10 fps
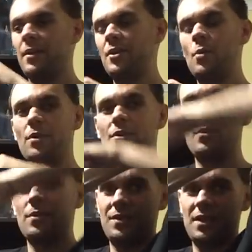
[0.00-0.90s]
I don't want to
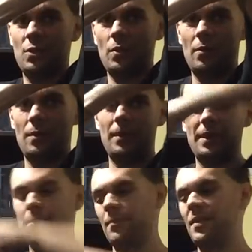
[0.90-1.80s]
do it in such a way where I'm
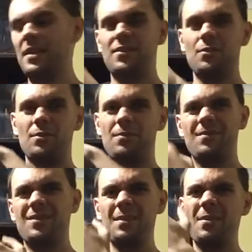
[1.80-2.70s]
like this or
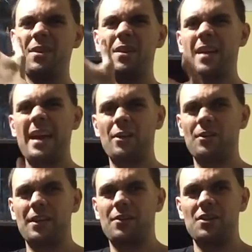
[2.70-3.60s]
some other
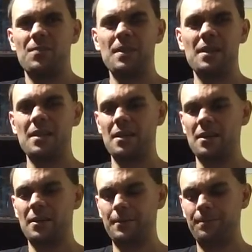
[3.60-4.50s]
angle that could just be
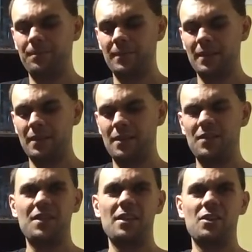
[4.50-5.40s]

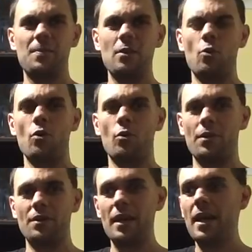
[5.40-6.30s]
considered to be
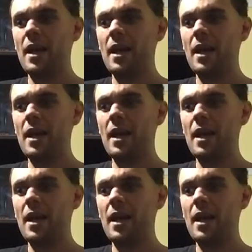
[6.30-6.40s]
awkward.